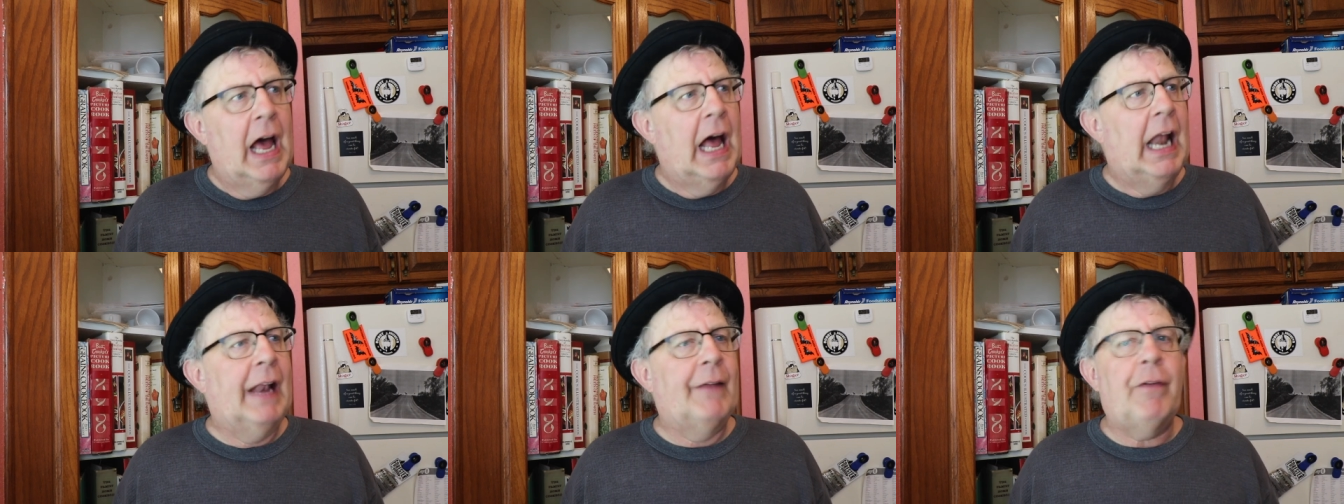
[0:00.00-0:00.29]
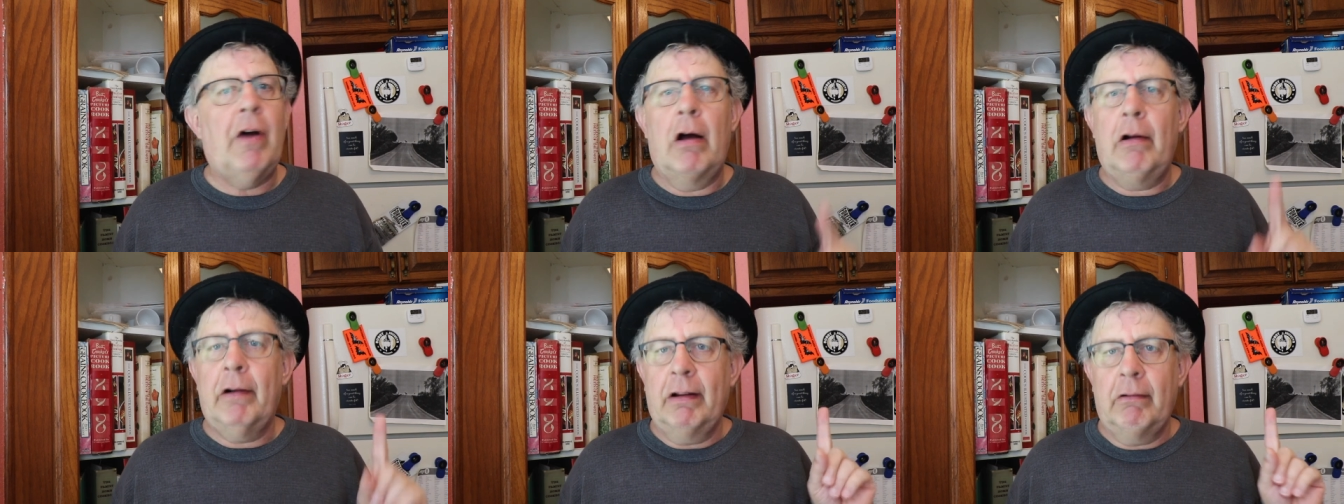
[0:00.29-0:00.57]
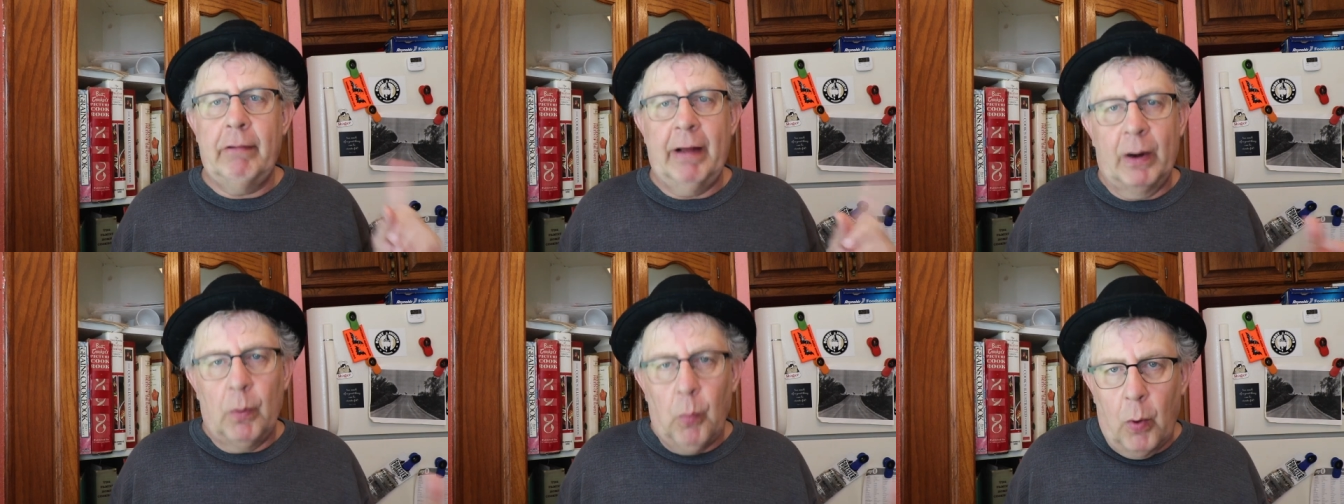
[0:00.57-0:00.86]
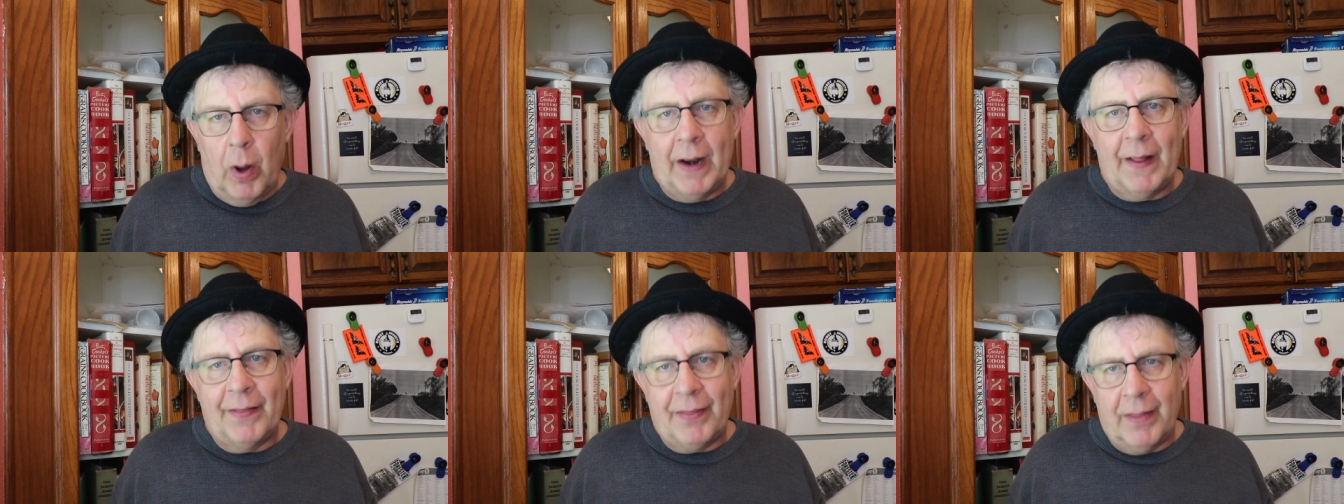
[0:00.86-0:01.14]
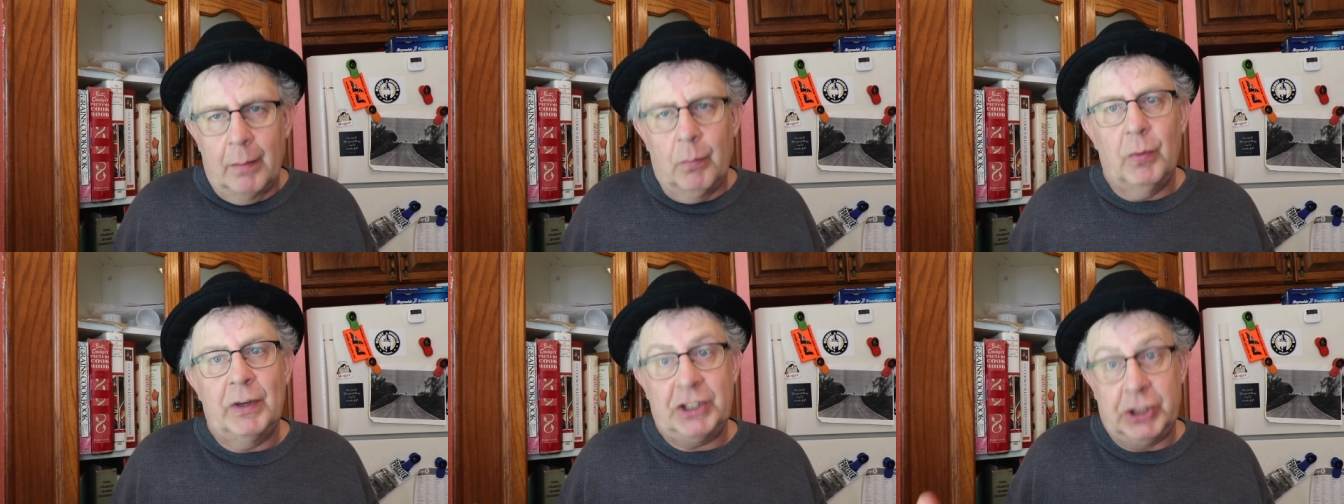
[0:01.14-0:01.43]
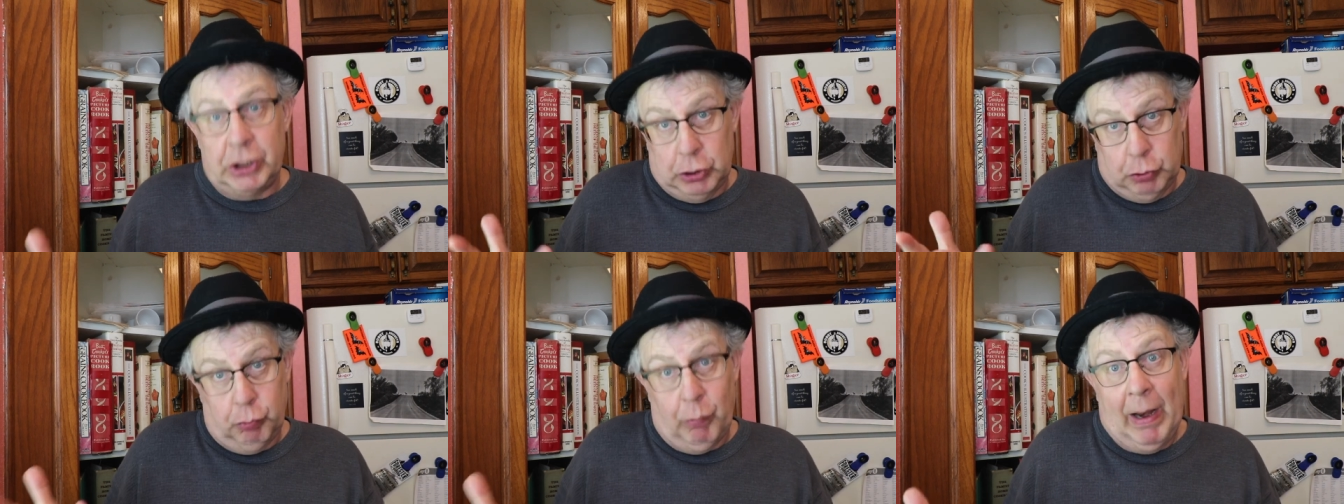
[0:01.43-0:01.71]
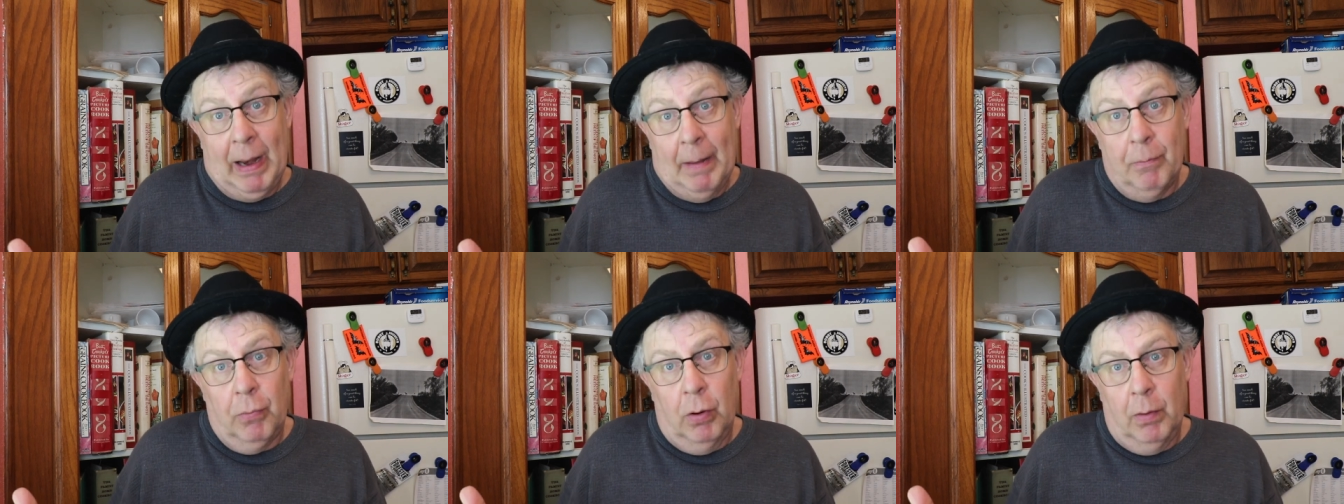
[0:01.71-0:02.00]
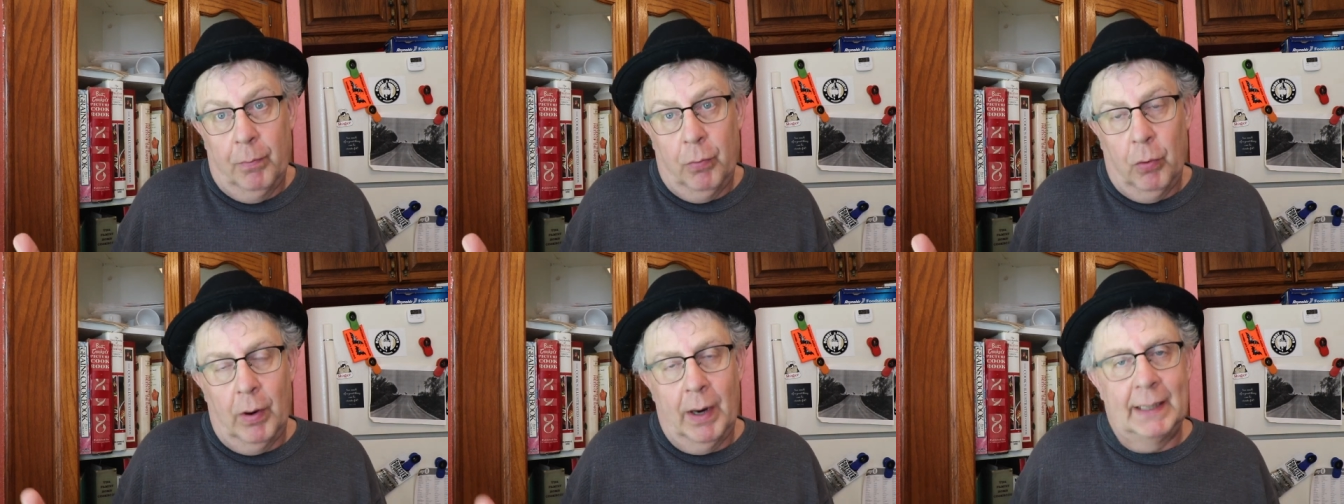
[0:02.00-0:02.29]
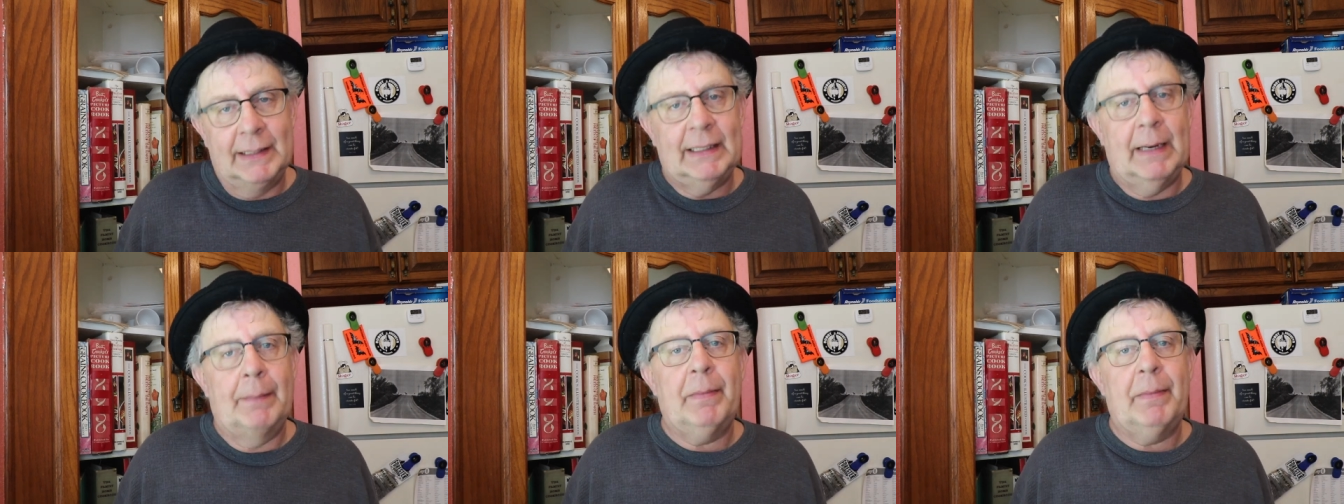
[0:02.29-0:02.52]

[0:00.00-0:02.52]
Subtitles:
I've already read one of them, which is Rainbow Boys.